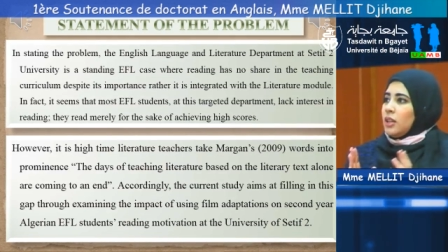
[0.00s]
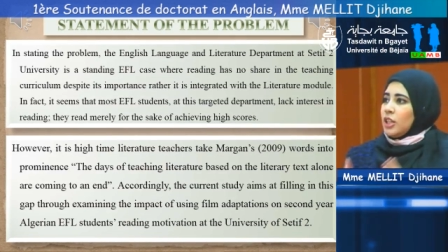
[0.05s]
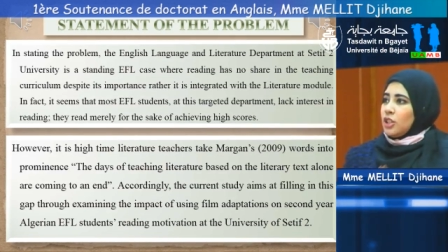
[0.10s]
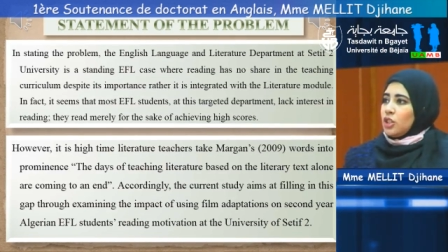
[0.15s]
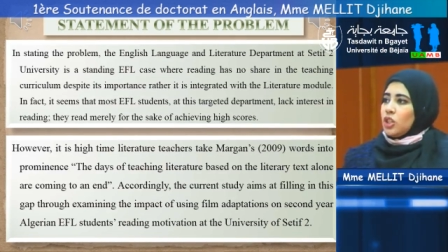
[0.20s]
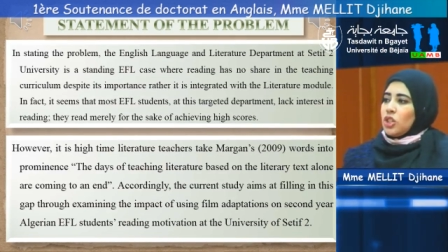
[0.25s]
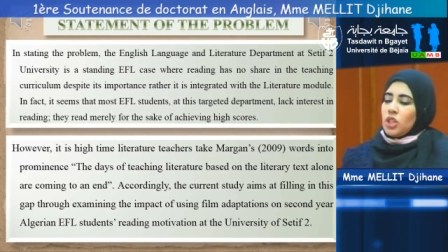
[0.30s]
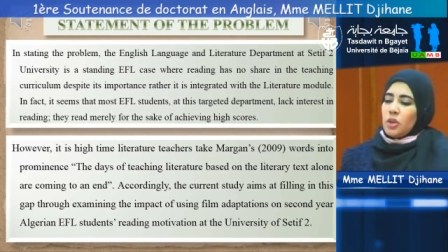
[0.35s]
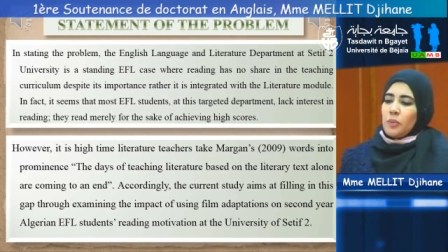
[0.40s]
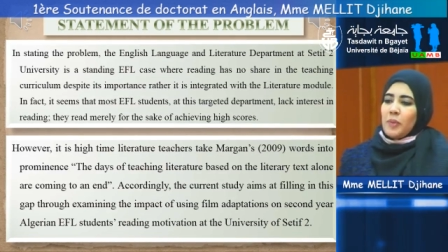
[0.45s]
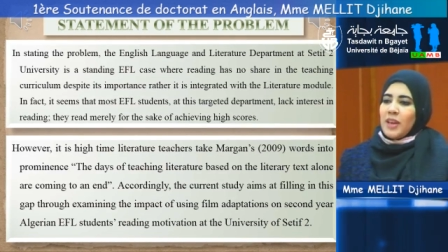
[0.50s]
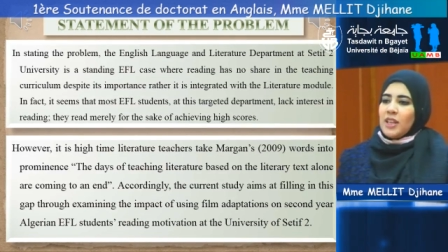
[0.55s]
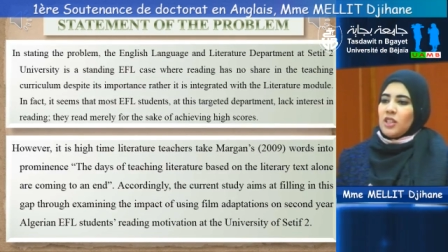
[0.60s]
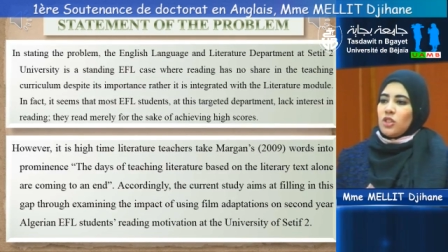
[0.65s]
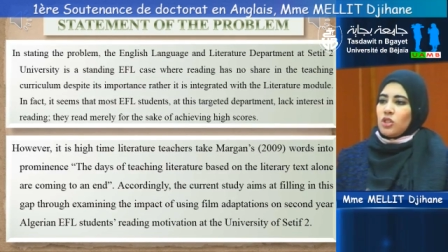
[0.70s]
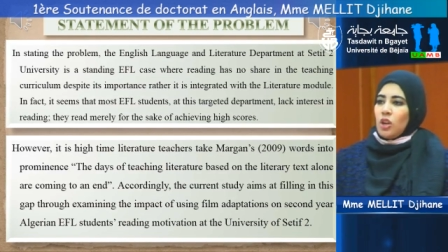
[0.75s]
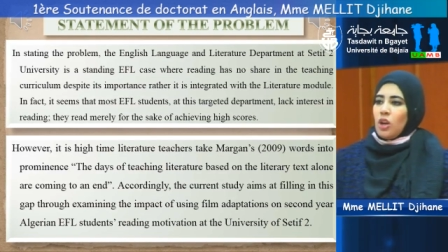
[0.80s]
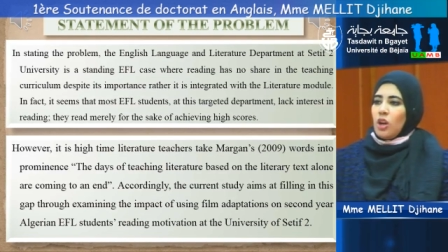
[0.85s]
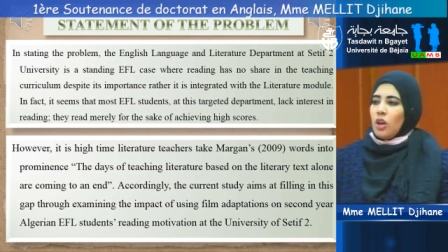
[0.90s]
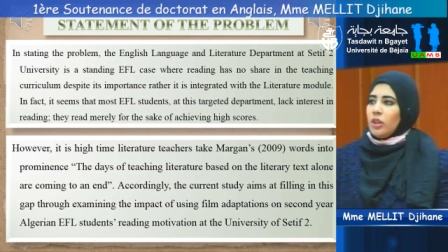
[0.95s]
literature
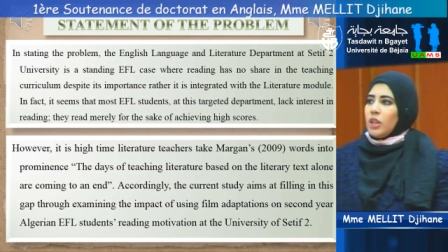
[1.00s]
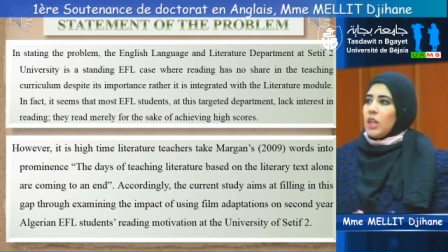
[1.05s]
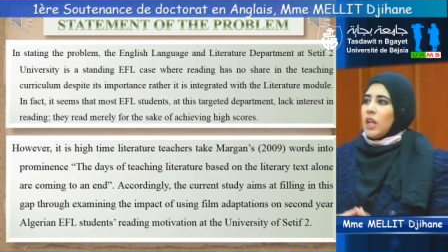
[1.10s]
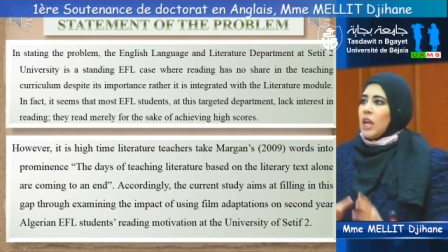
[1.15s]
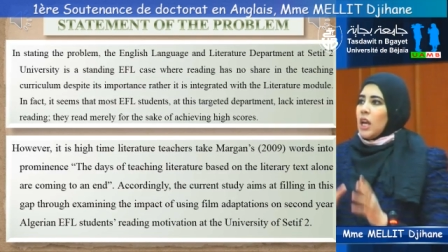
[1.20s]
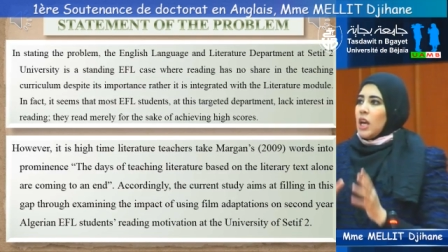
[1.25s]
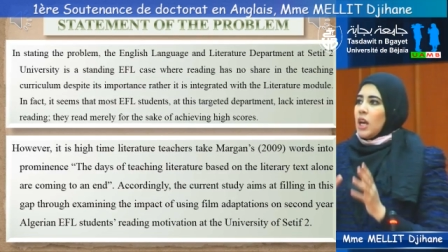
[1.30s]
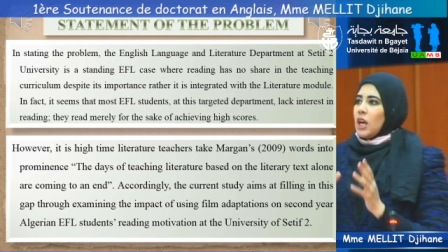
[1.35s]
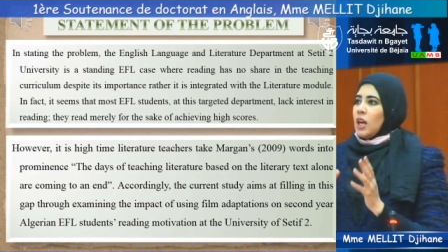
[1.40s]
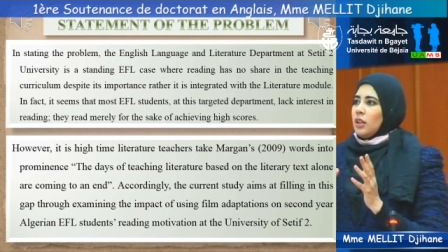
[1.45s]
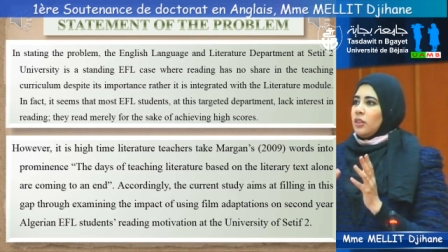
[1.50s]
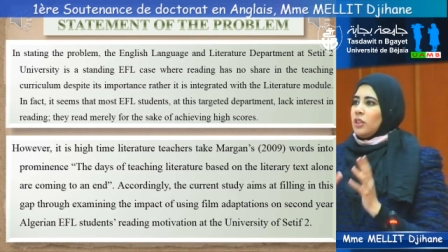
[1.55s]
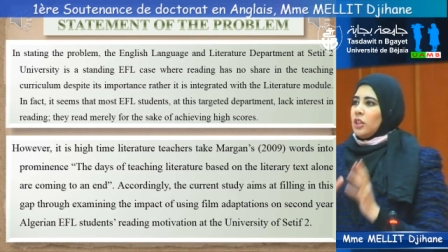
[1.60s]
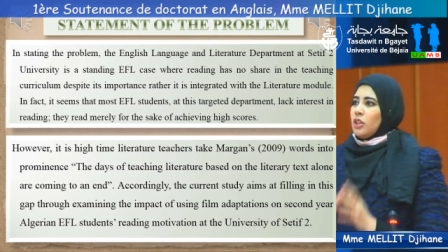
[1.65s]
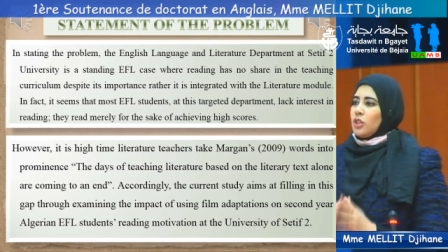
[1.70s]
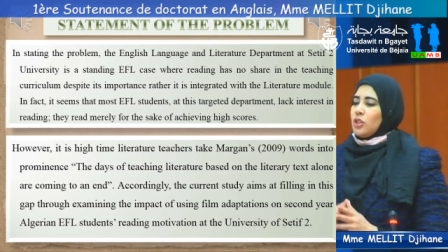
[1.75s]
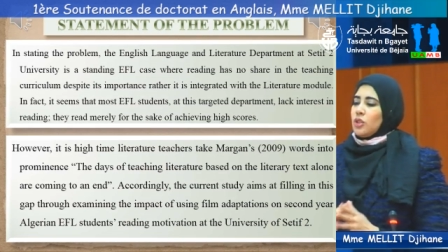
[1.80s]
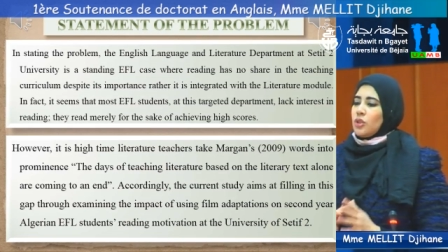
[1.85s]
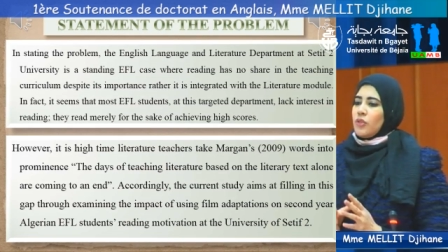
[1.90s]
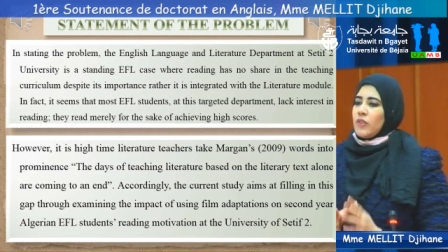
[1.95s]
based on the
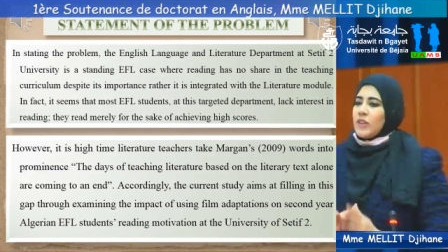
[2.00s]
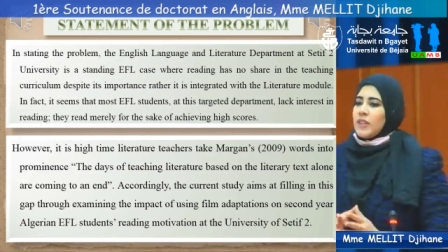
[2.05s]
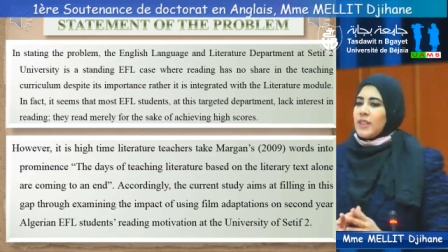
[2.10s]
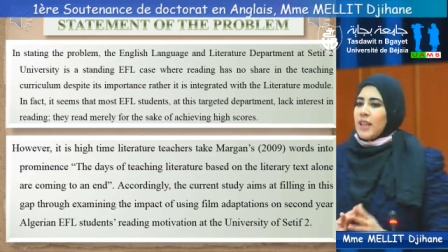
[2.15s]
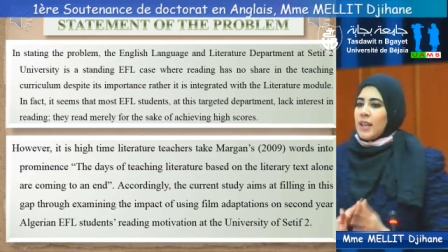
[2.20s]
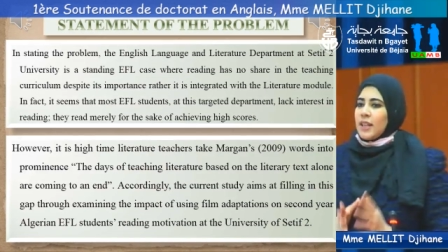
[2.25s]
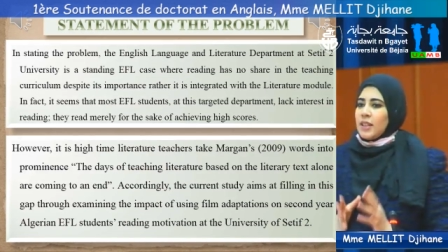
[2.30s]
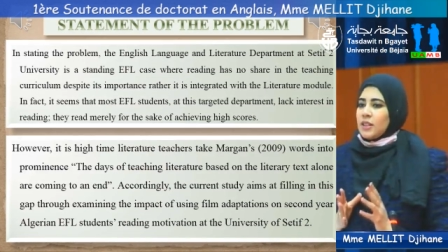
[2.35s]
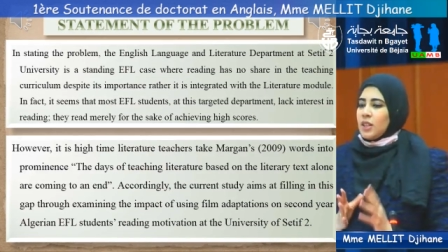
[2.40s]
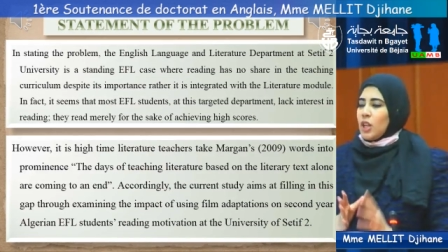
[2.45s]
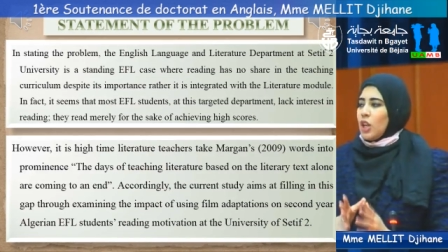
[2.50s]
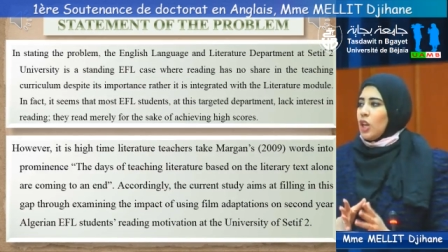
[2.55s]
literary text